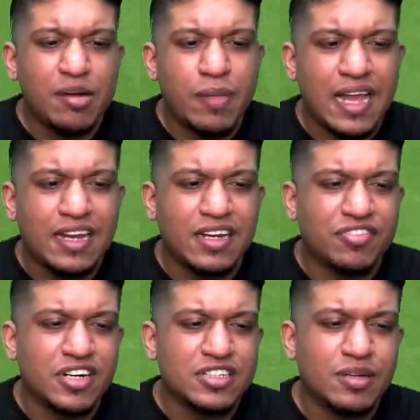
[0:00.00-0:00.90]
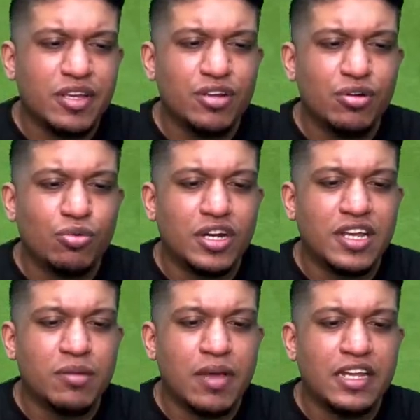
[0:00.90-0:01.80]
Malin up front. So I'm like, what
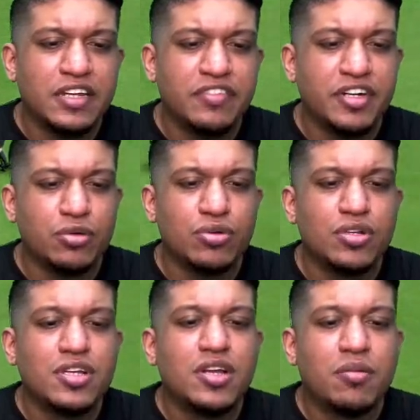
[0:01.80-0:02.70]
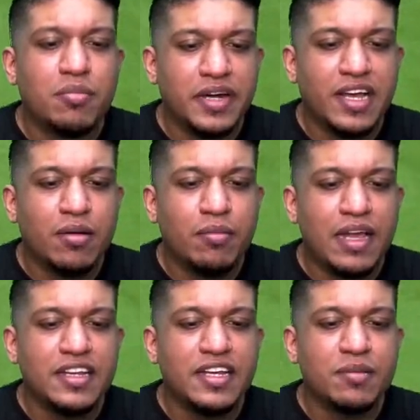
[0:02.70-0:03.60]
can Malin even do? But yeah,
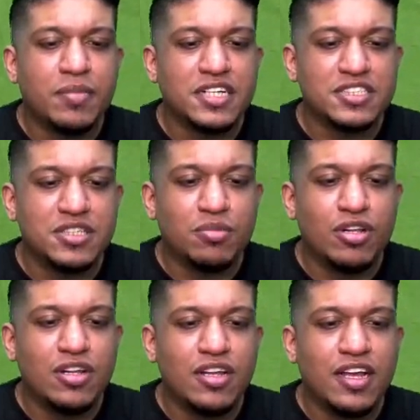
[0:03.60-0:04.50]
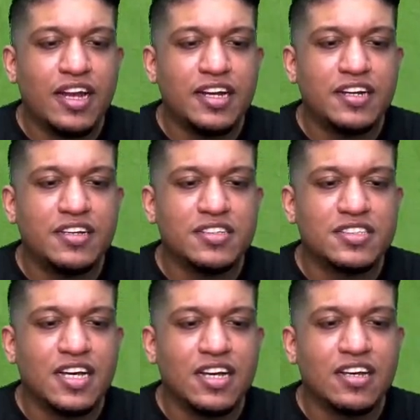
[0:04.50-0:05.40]
Malin can pass the ball, and
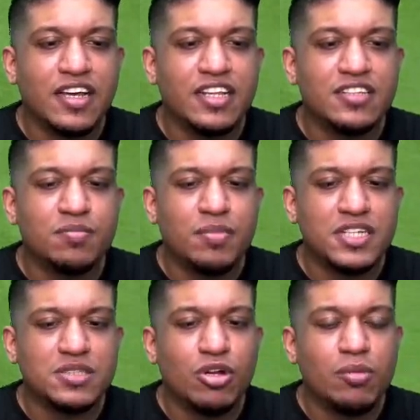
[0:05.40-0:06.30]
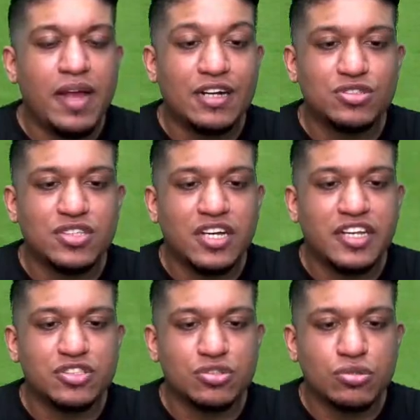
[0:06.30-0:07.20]
Saka can pass the ball back to Sane
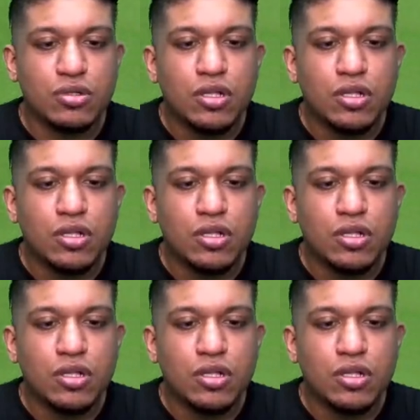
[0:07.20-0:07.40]
and score.